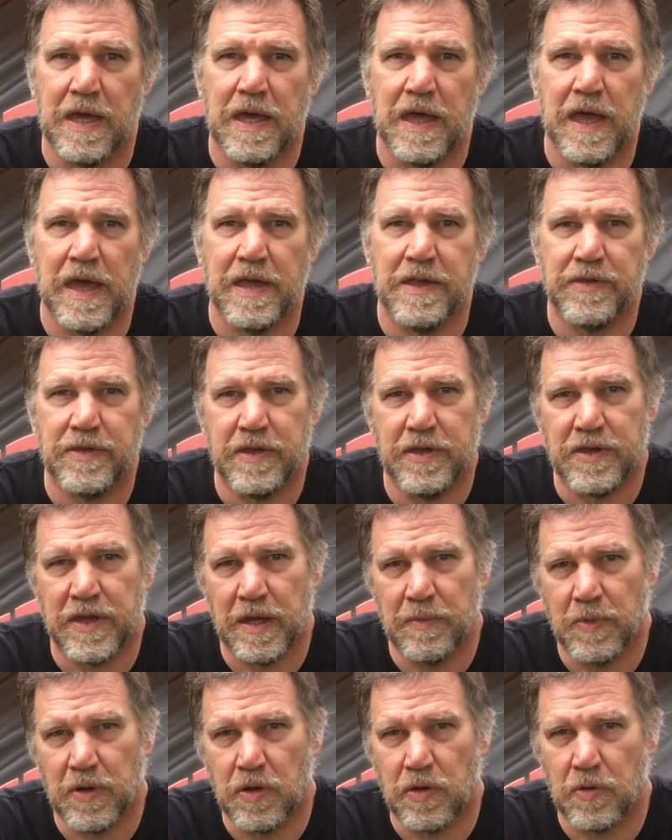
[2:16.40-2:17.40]
As these
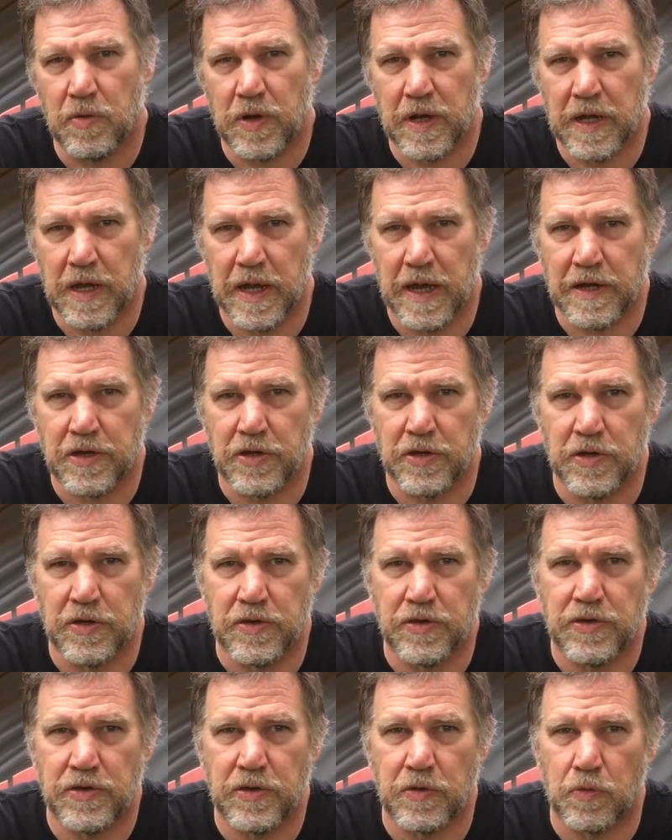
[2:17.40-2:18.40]
chemical
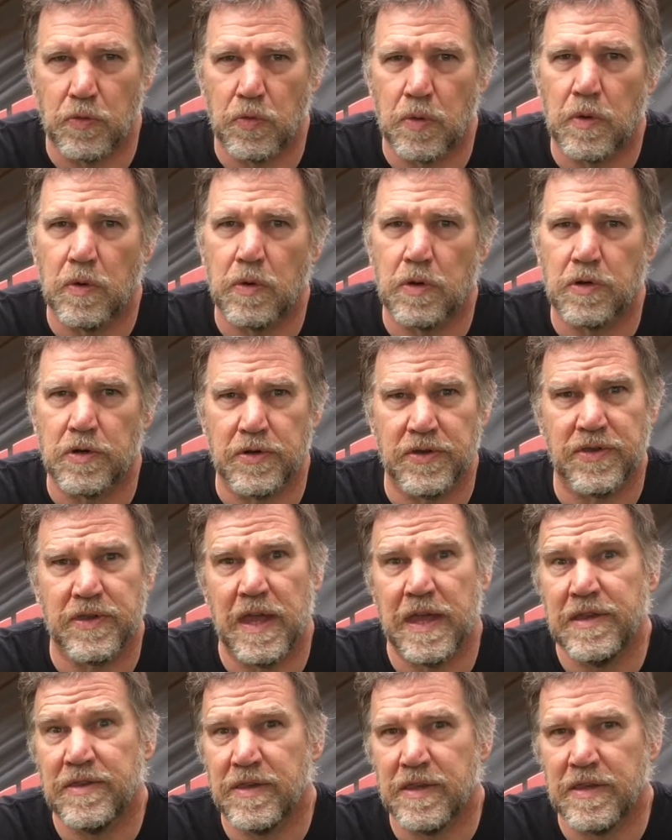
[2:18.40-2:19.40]
reactions, or
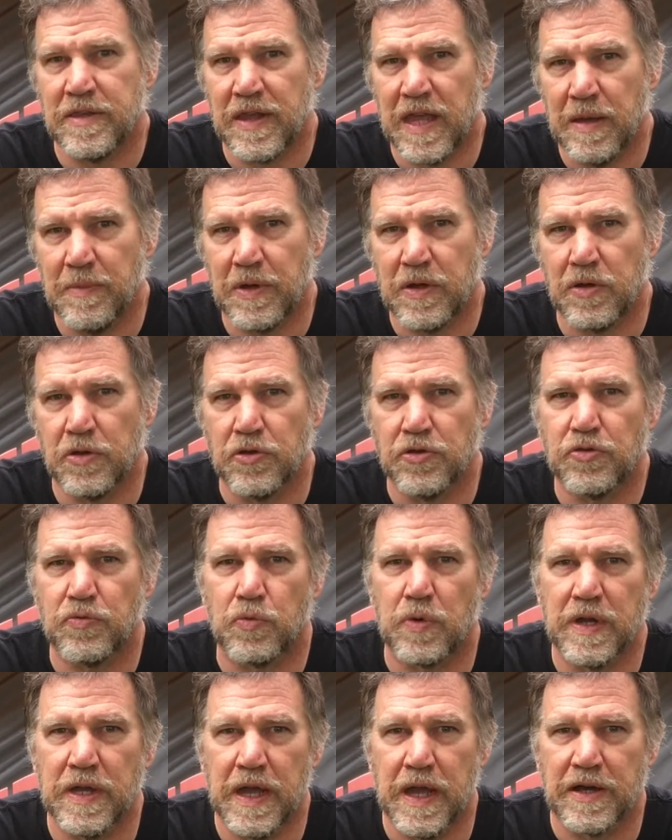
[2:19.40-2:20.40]
as these chemicals
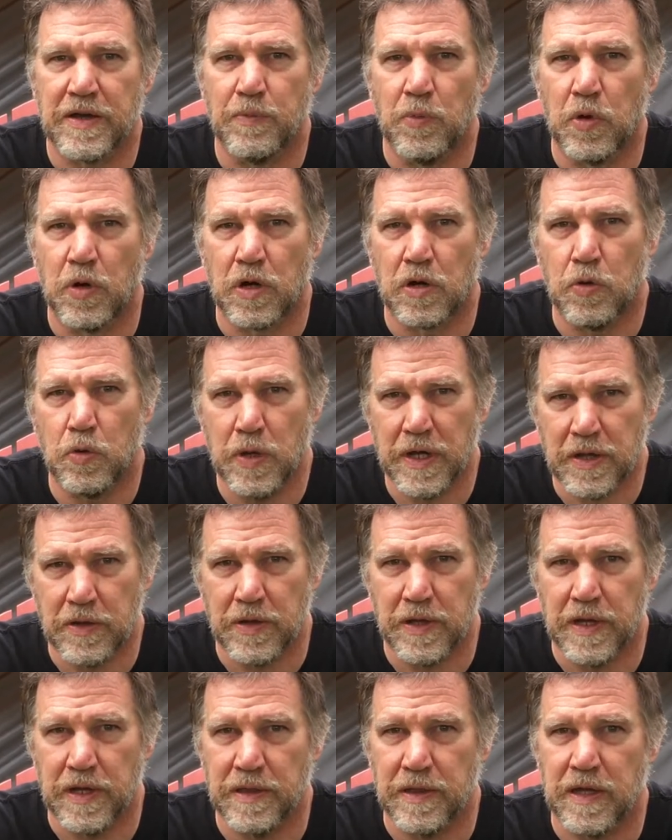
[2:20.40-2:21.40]
react more
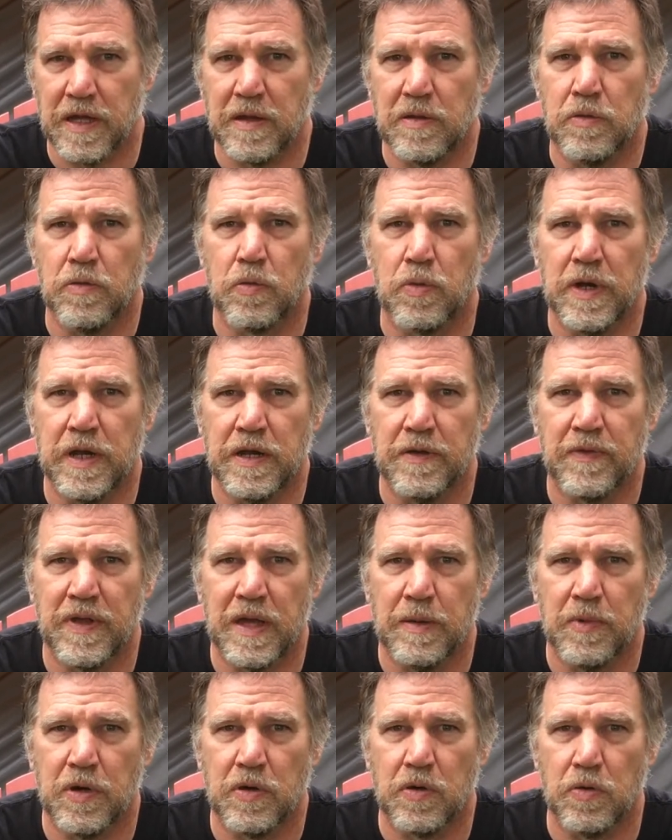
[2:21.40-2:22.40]
quickly and the rate of
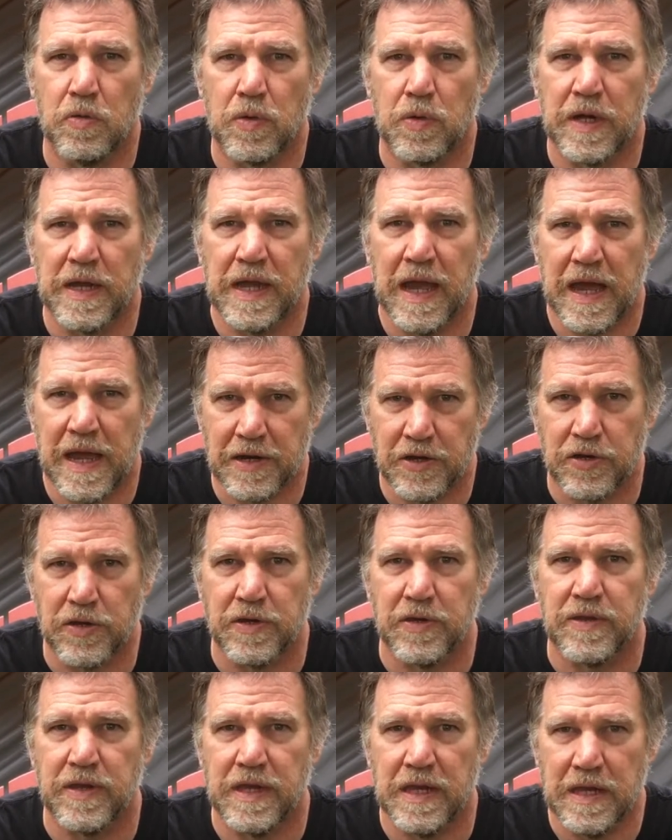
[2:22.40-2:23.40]
chemical
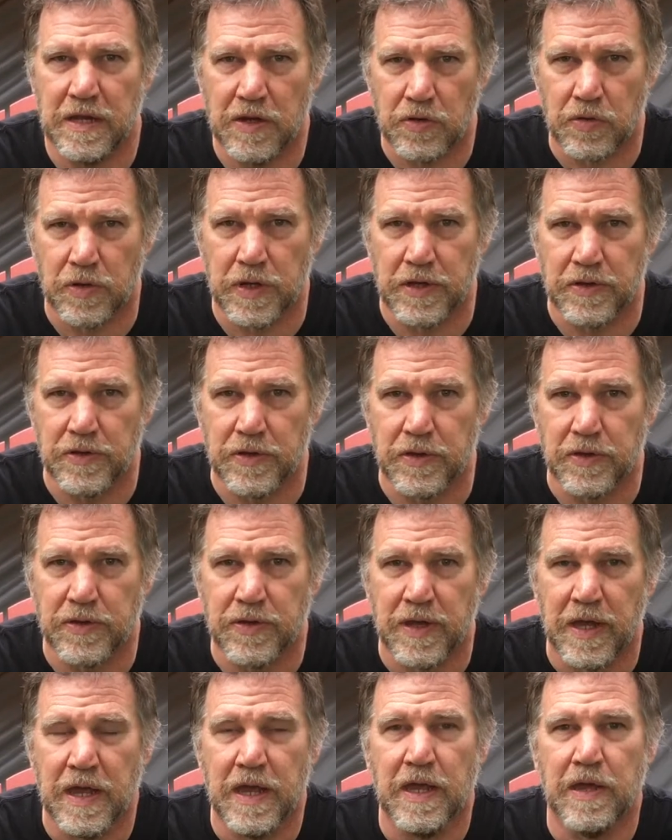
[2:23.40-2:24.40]
reactions increases,
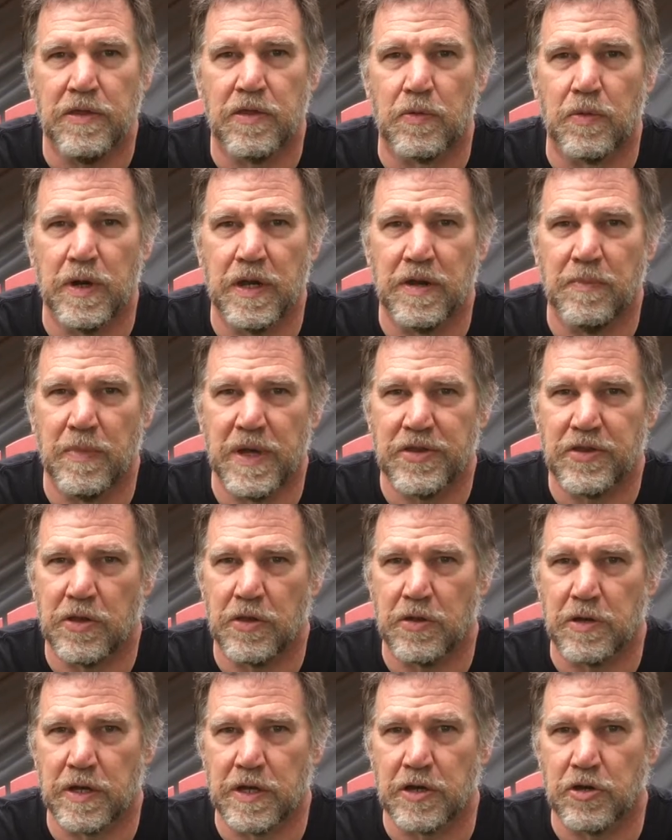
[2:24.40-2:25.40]
the rate of
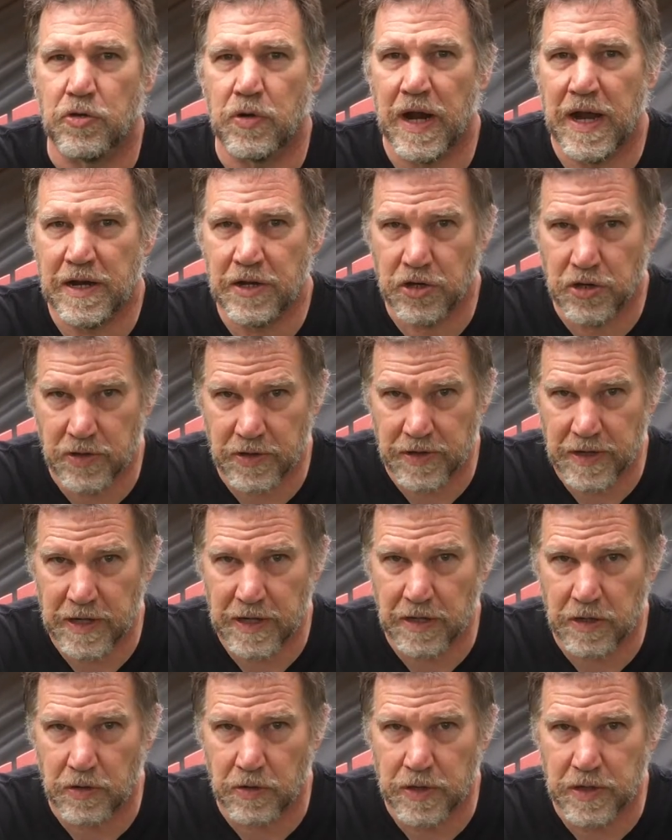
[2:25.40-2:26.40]
muscular contractions
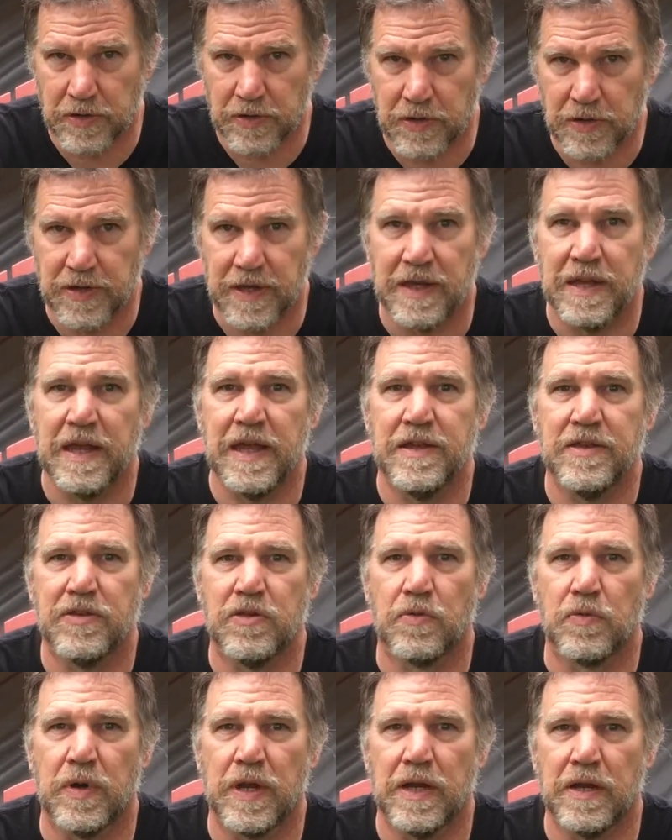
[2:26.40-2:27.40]
increases, and hence
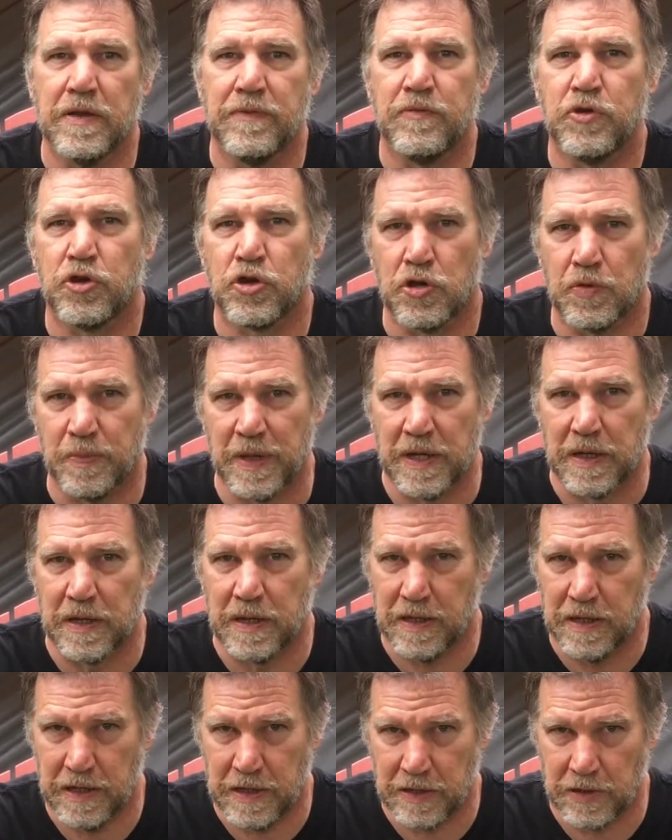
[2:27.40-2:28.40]
the rate of chirping
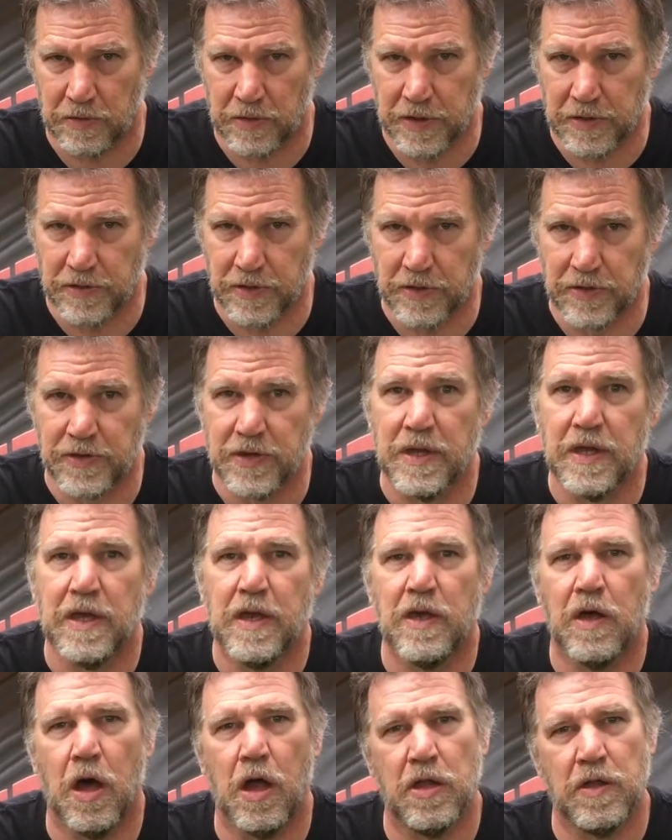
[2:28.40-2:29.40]
increases.
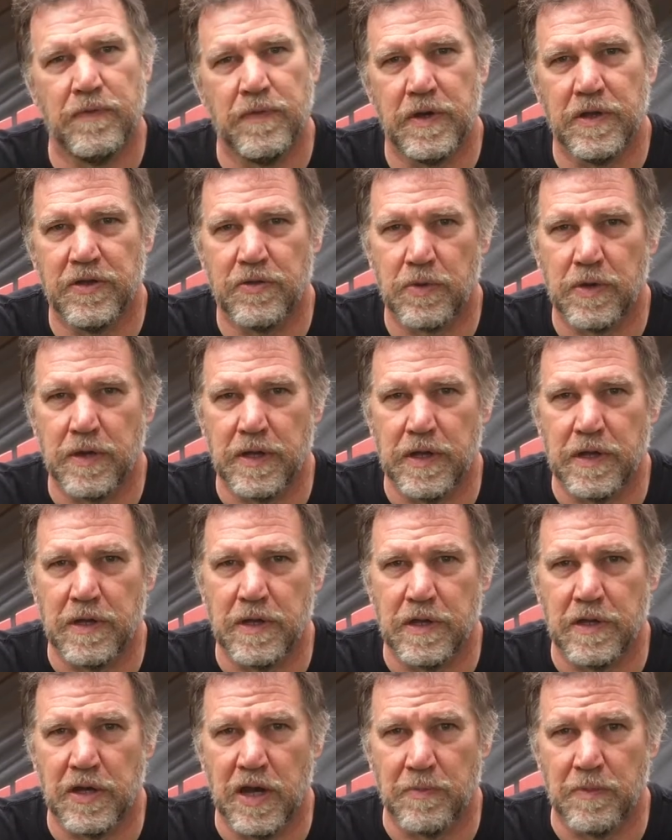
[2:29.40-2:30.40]
All of it is related
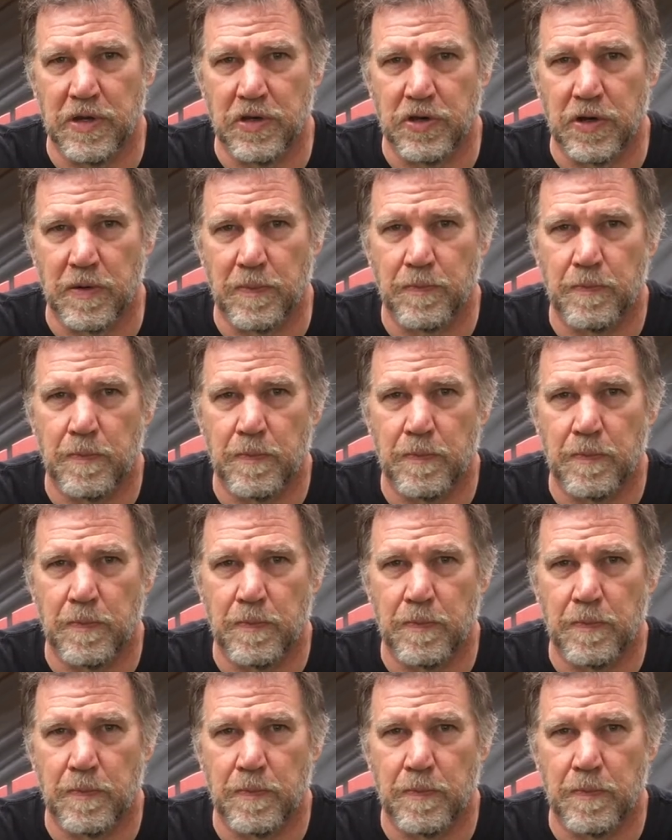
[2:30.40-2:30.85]
to temperature.